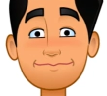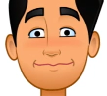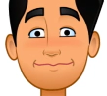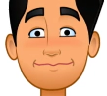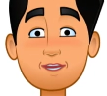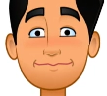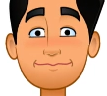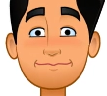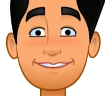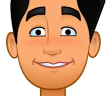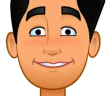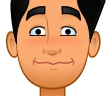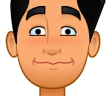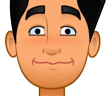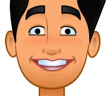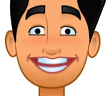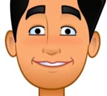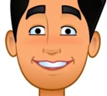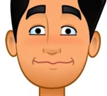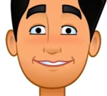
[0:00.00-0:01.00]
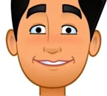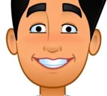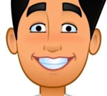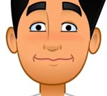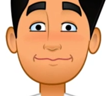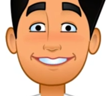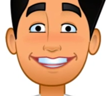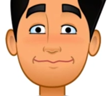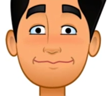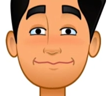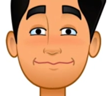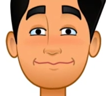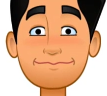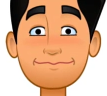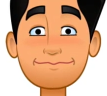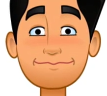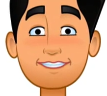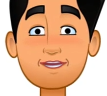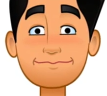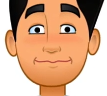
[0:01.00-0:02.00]
you might just want to keep
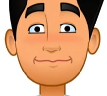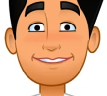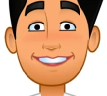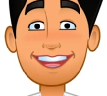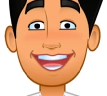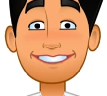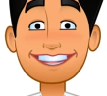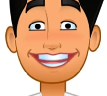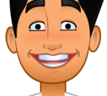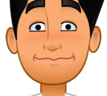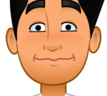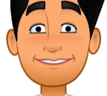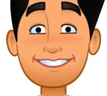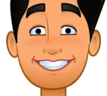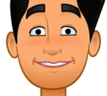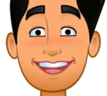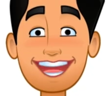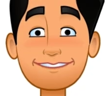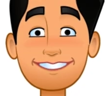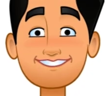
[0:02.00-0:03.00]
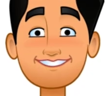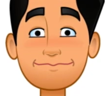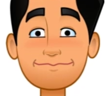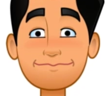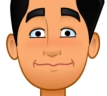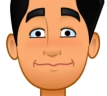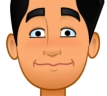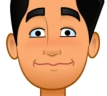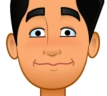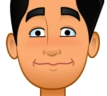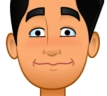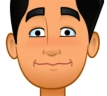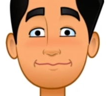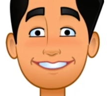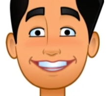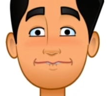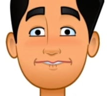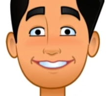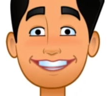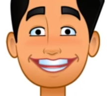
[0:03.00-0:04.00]
the maximum pressure
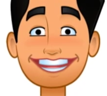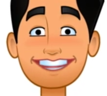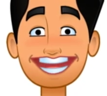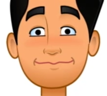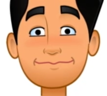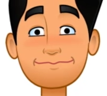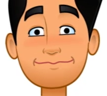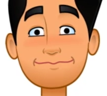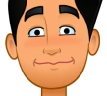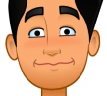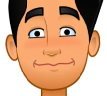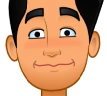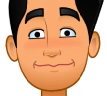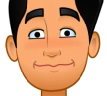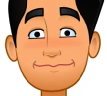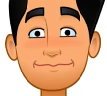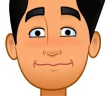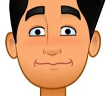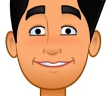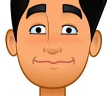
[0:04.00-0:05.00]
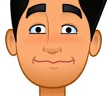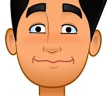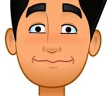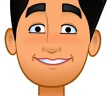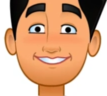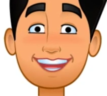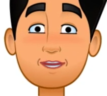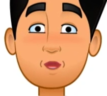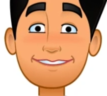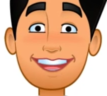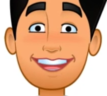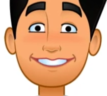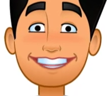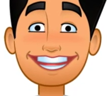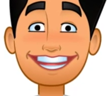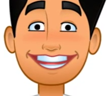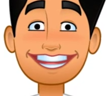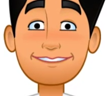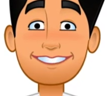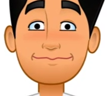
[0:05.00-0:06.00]
within the pressure
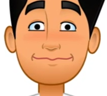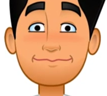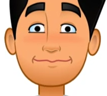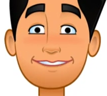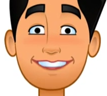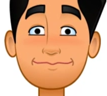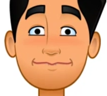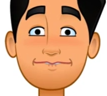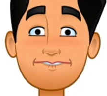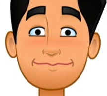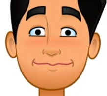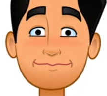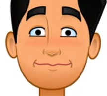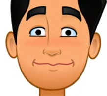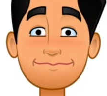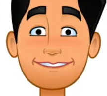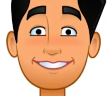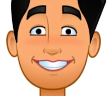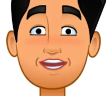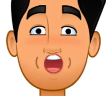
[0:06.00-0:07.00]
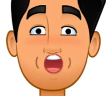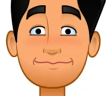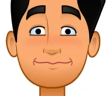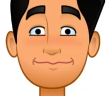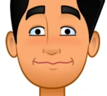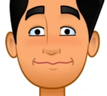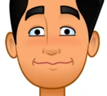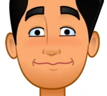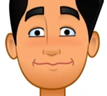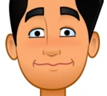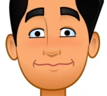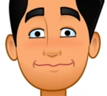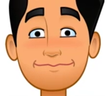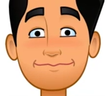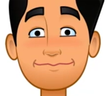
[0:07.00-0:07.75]
rating of your components.